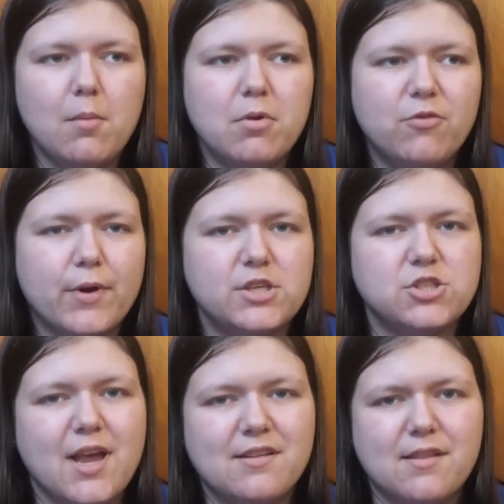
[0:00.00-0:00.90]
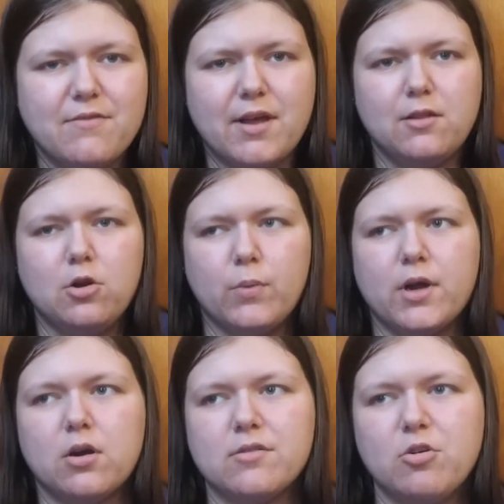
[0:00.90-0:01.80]
Before each dance, they had like a little
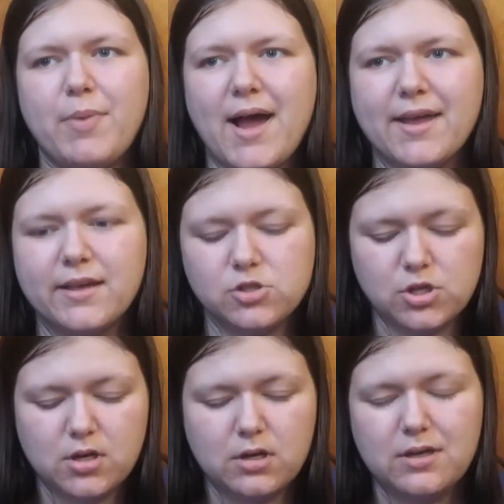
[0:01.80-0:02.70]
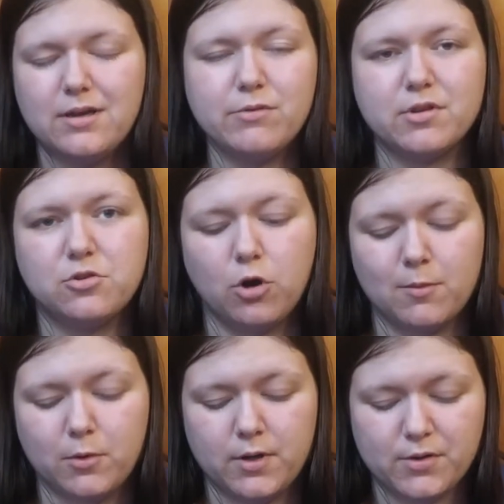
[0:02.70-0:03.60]
rehearsal package. It was
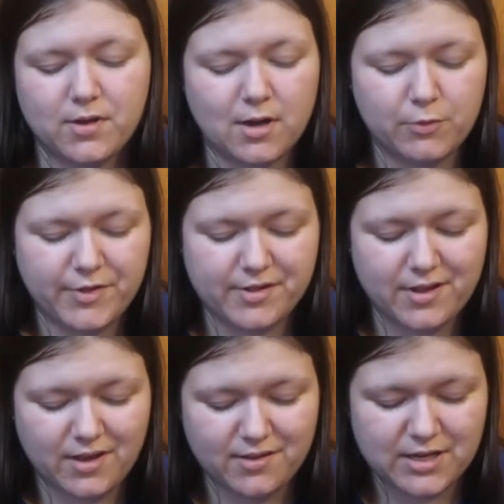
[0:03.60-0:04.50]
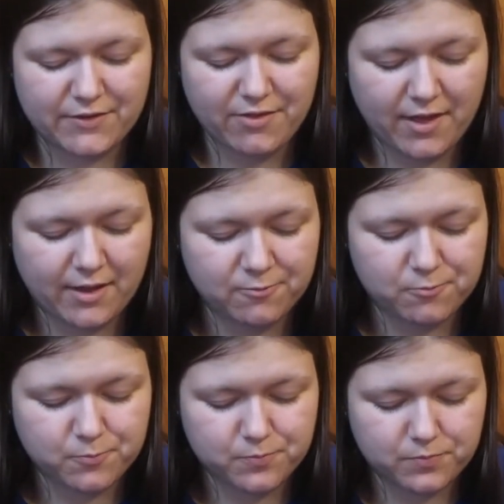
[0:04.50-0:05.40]
adorable. He was talking with his kids and everything.
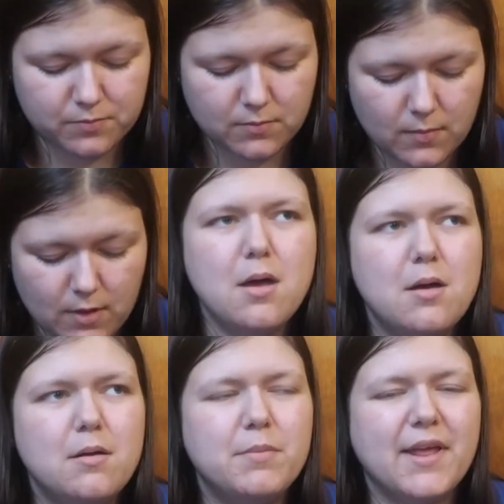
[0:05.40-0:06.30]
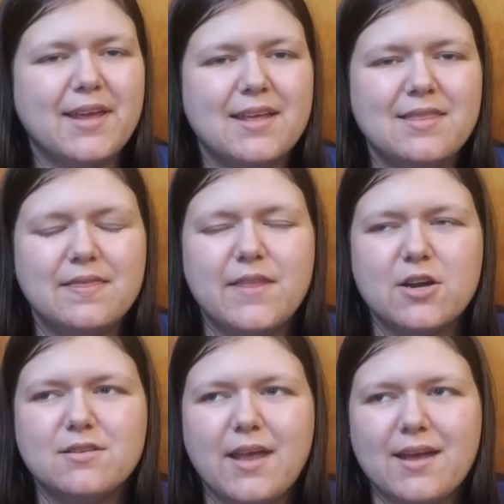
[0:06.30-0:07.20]
But like in
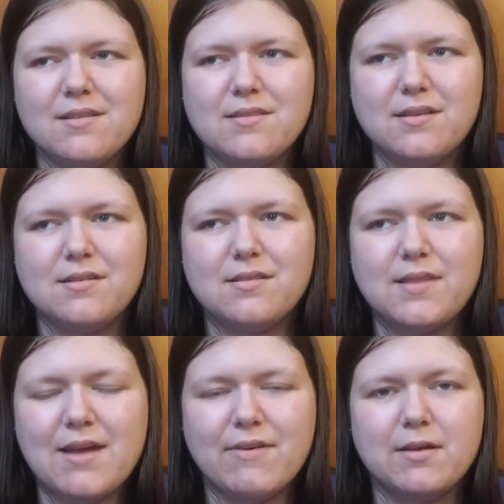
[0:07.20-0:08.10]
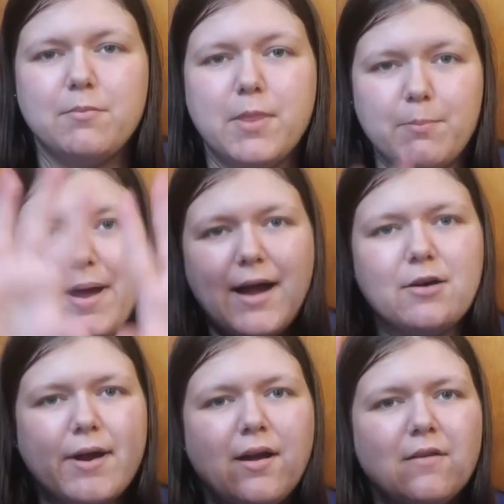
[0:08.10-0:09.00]
their dances, they have like the
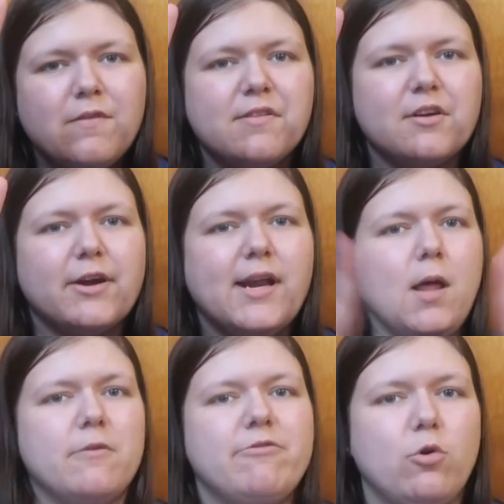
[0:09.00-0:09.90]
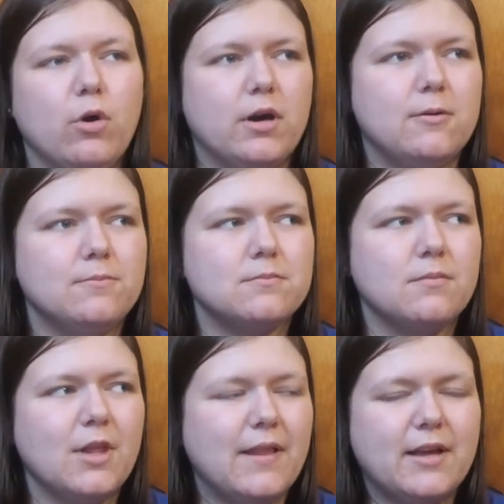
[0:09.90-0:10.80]
background of the screen on the floor,
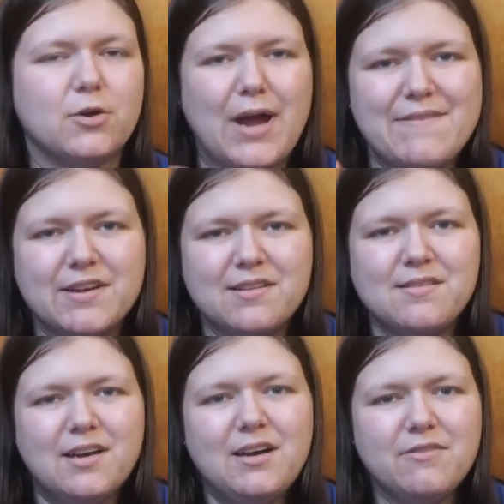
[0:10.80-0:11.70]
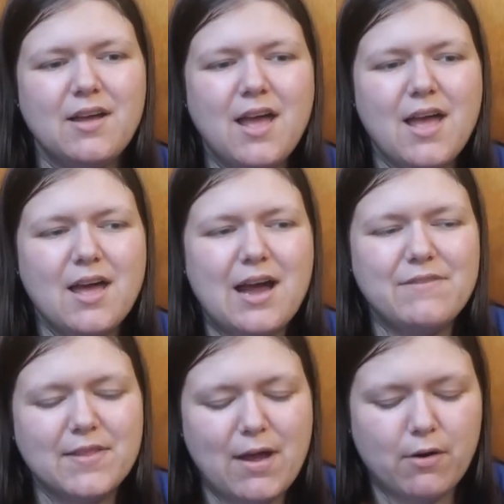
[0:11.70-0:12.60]
like graphics and stuff. I
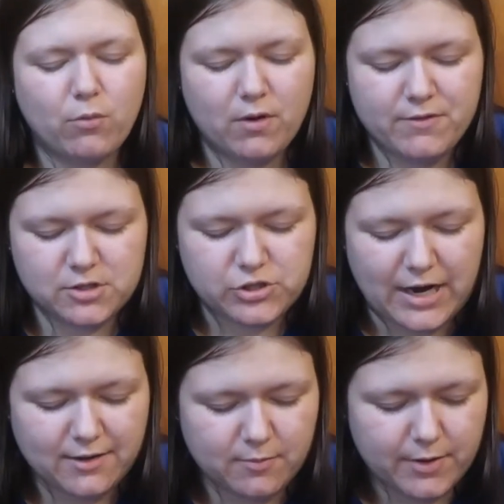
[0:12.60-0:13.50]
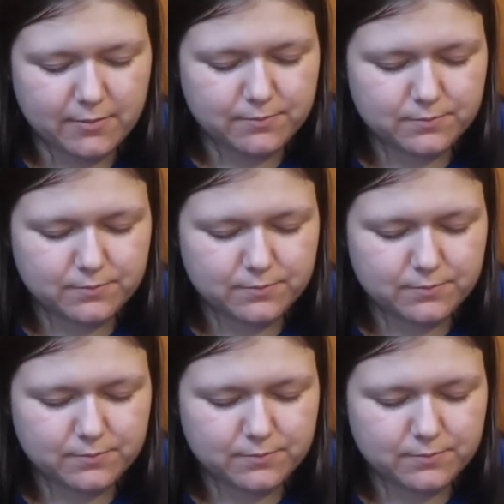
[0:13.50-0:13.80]
feel like that would have distracted me.